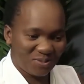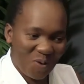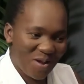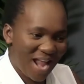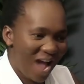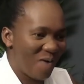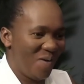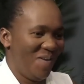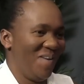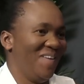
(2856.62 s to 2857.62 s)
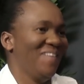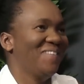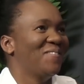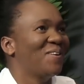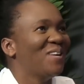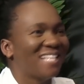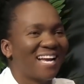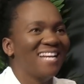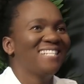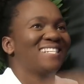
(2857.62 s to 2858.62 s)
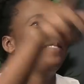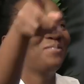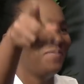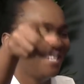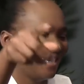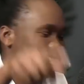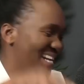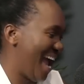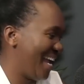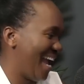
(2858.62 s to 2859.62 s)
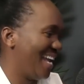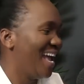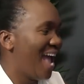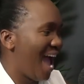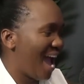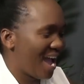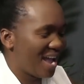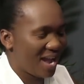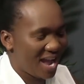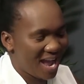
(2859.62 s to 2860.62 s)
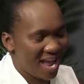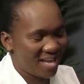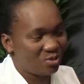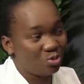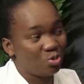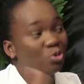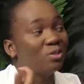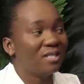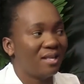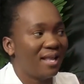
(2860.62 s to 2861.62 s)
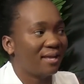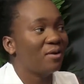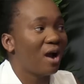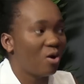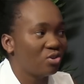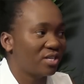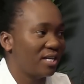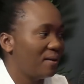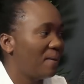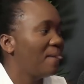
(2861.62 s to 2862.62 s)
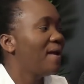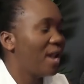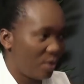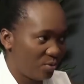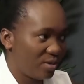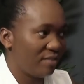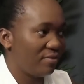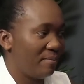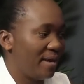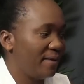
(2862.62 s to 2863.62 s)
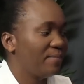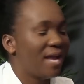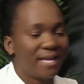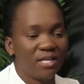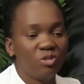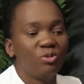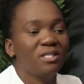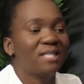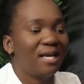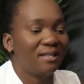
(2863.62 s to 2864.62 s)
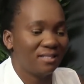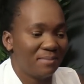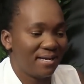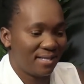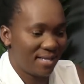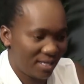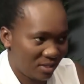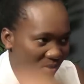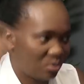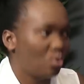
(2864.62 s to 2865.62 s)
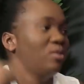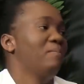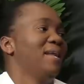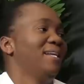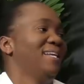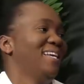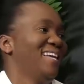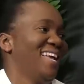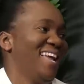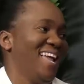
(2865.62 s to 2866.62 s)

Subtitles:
So now, because I can't drive to Midrand, I had to use the, like, how train. Now I don't have the money. I get into his car, there's money, then I stole the money.